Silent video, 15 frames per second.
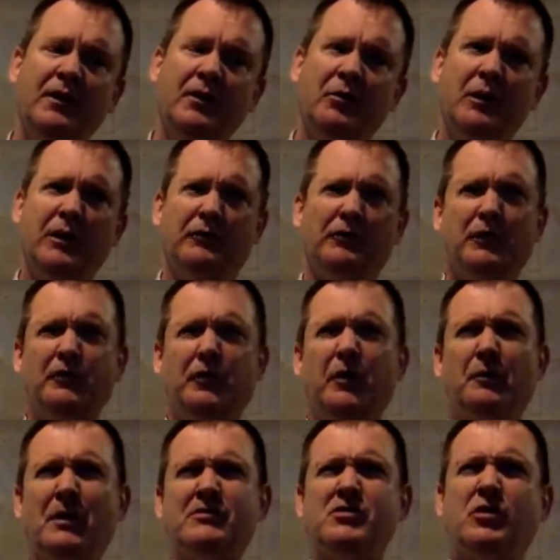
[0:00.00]
where if we drew a
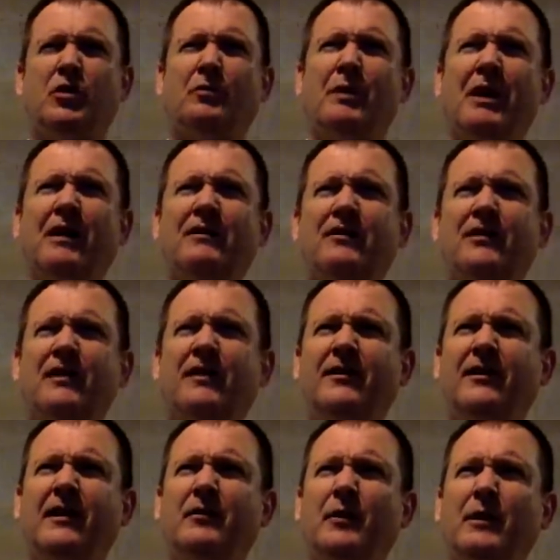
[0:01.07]
bunch of little boxes
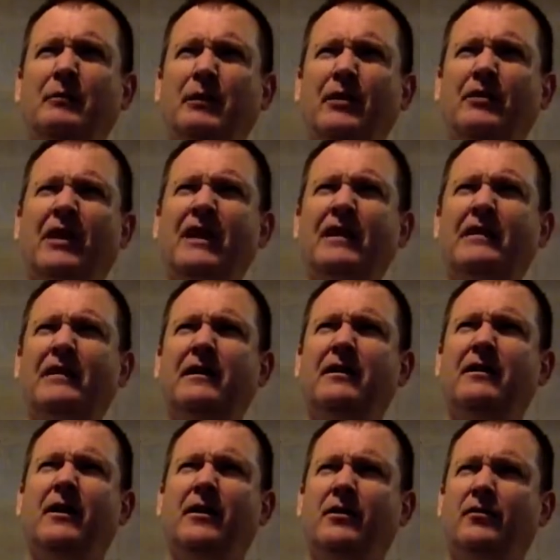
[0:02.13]
and we pretended
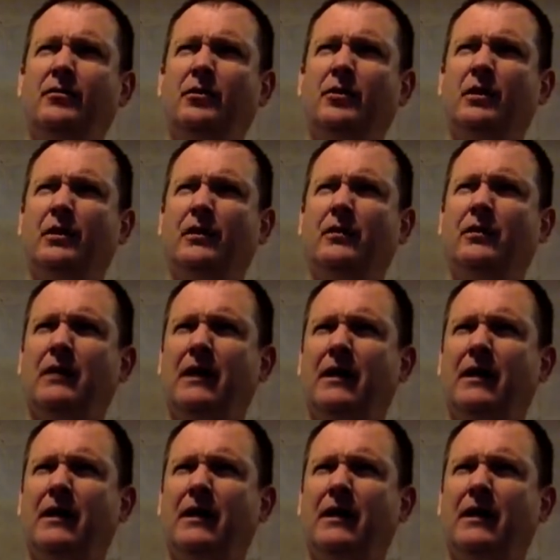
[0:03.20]
those were